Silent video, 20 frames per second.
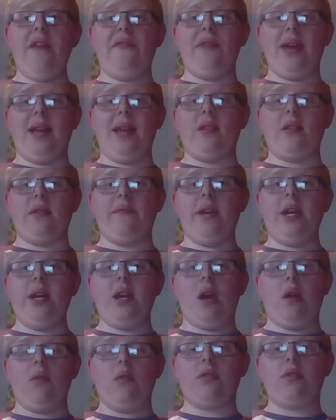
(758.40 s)
effort into the
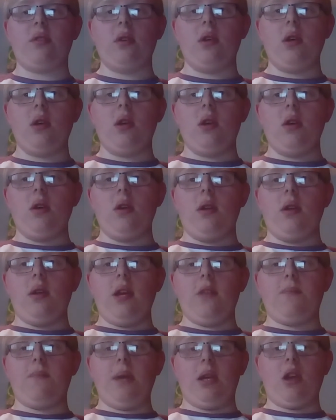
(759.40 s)
videos,
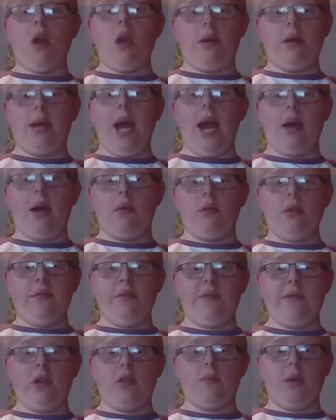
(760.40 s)
it's been going down. The
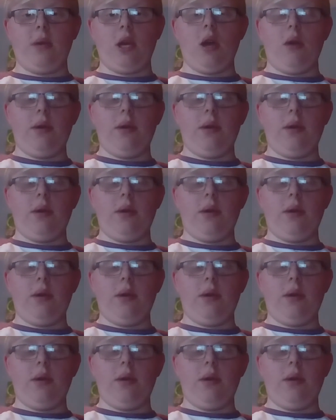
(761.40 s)
views have been